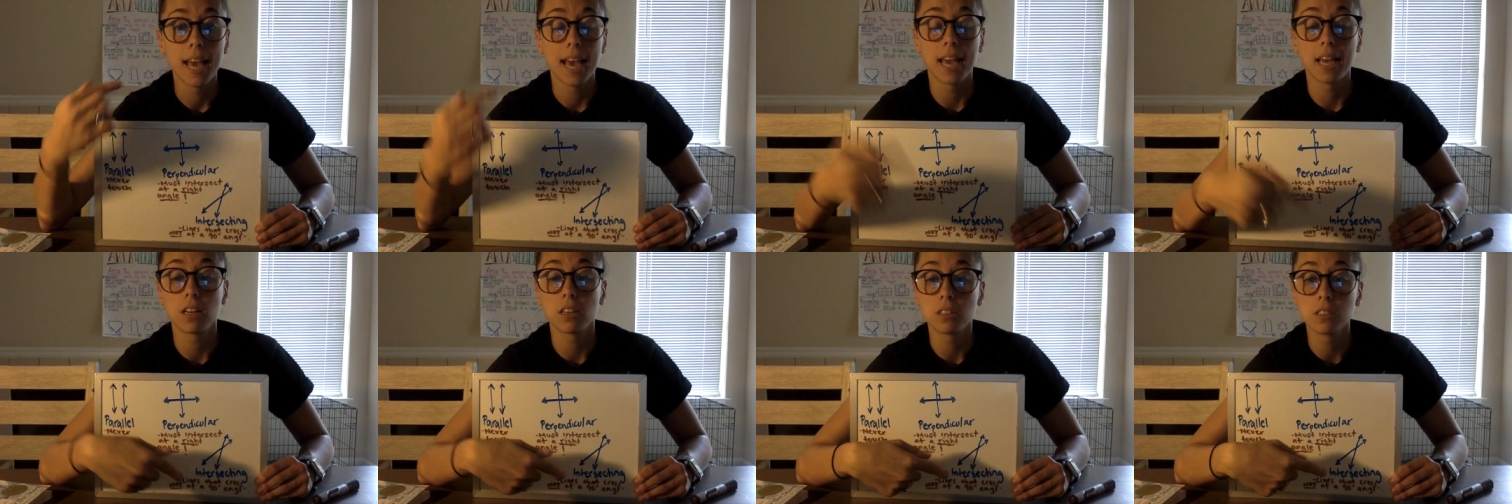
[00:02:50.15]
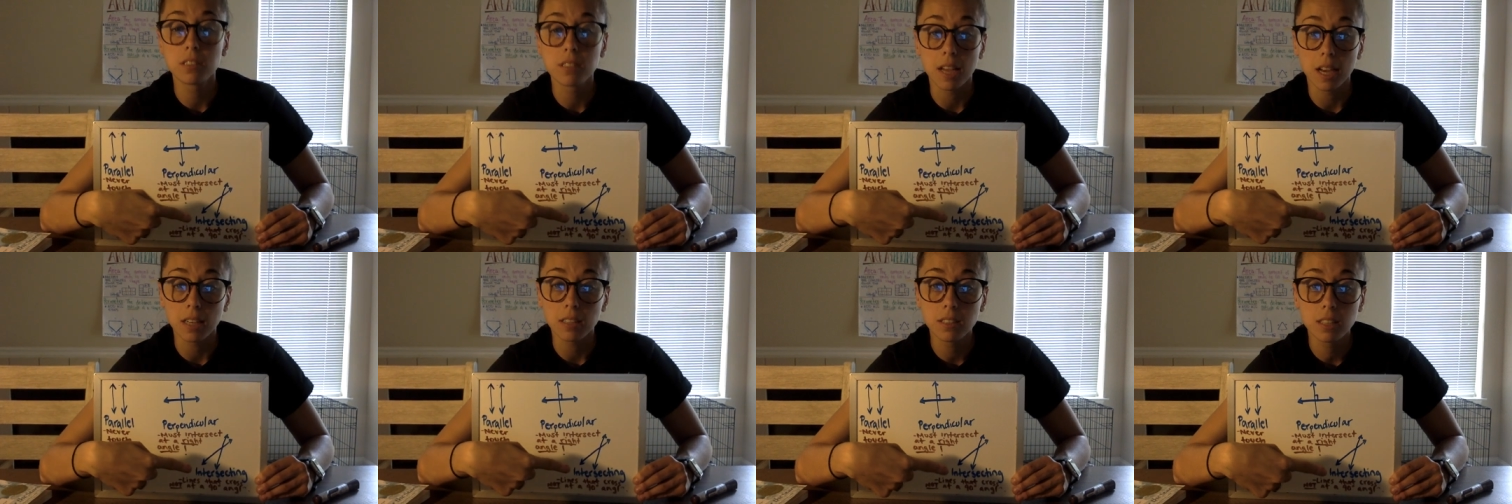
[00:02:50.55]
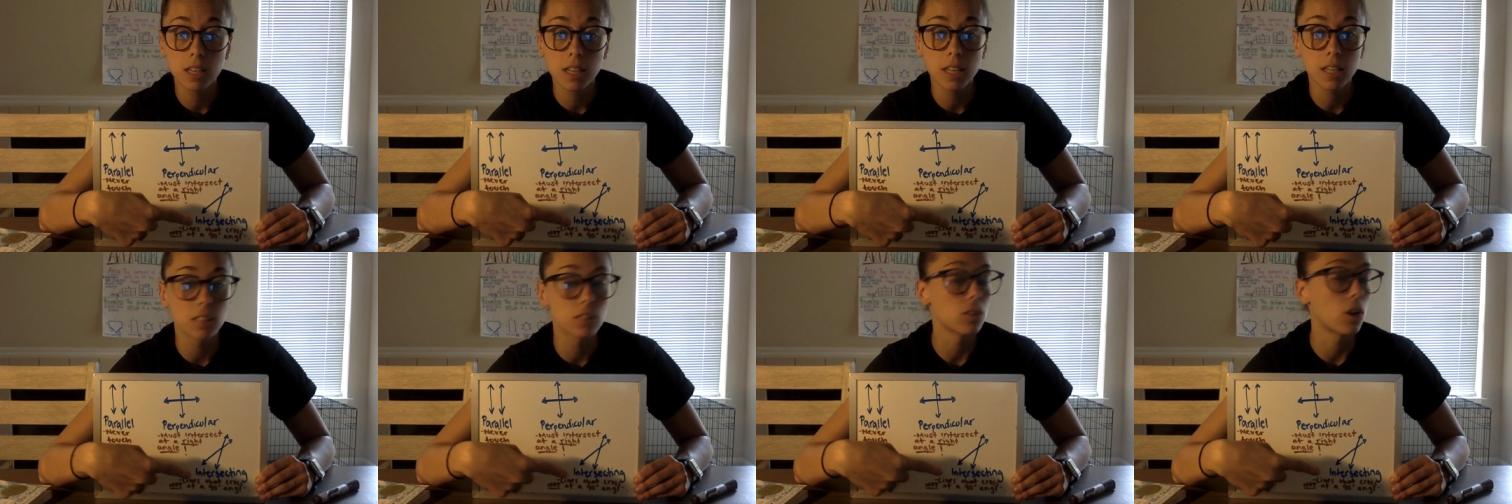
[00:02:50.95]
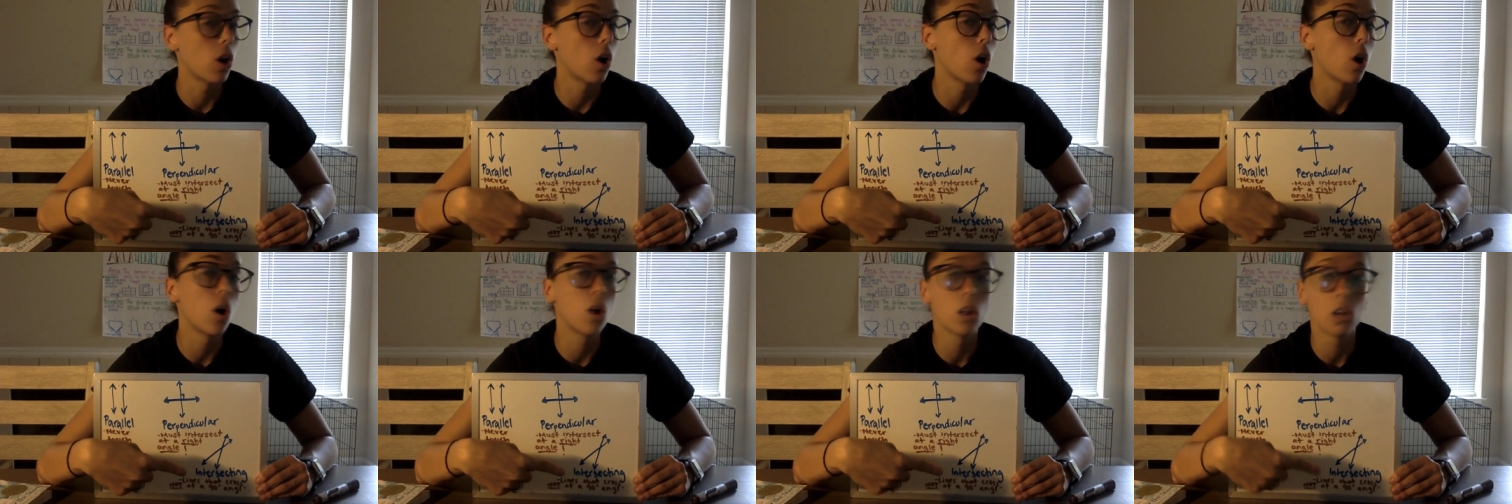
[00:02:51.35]
Intersecting is
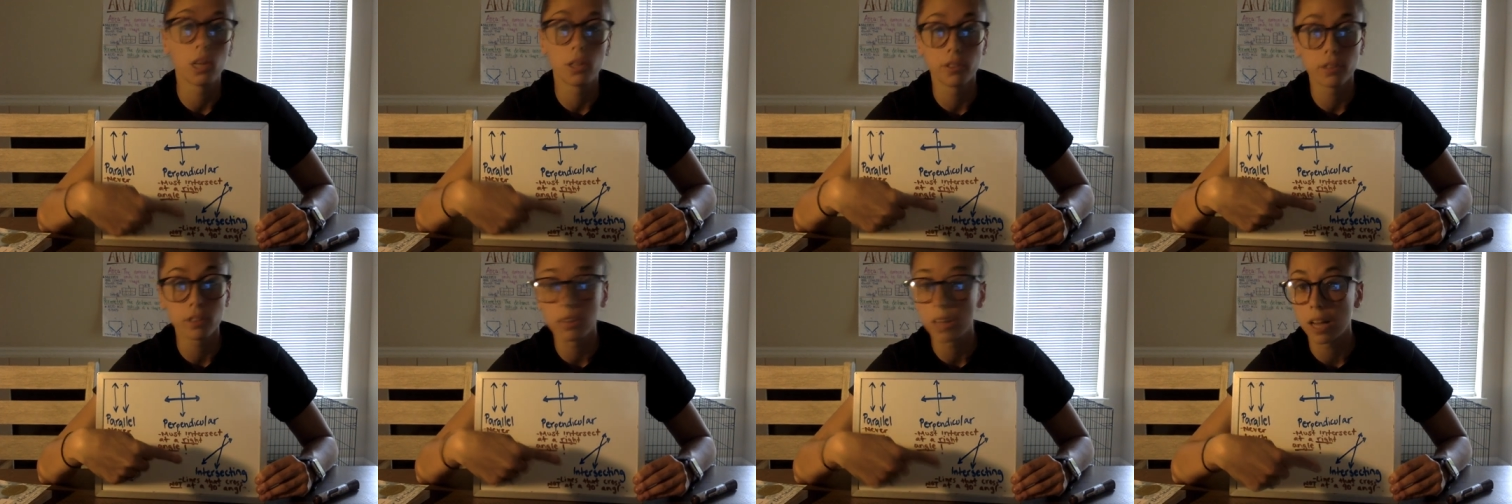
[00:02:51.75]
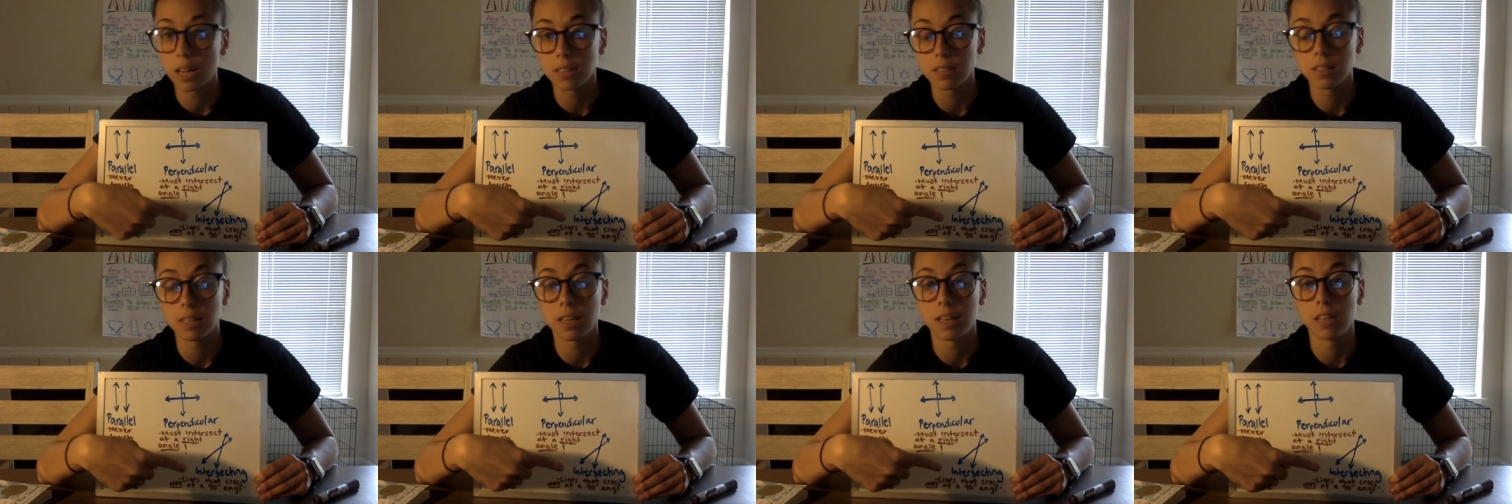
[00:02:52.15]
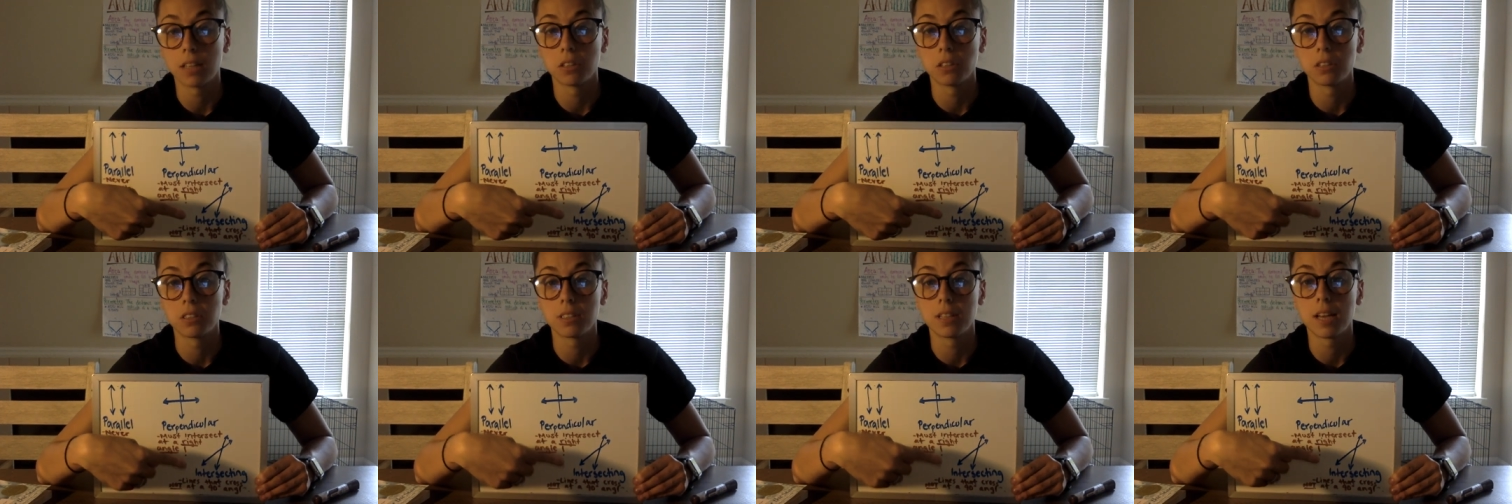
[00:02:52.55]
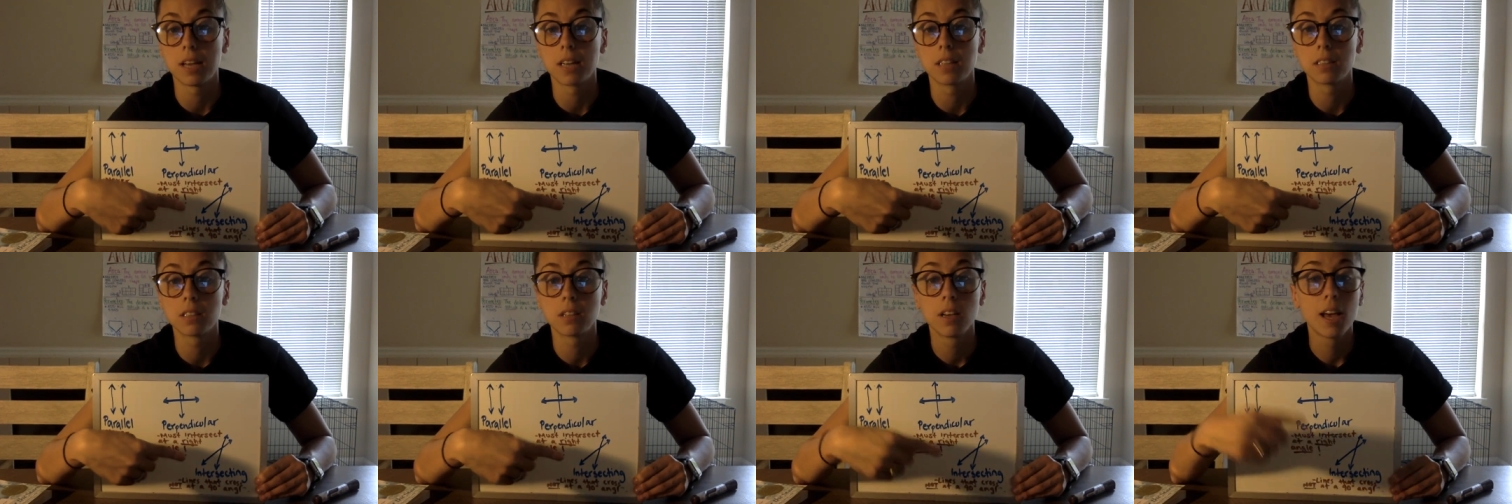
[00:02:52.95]
all other lines that
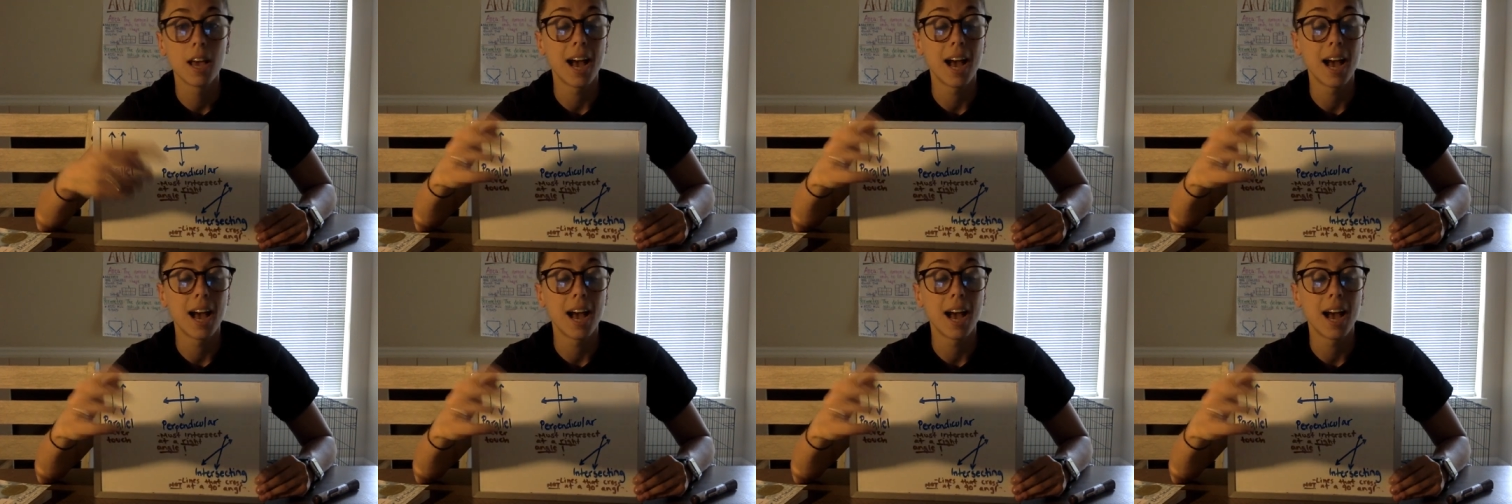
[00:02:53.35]
intersect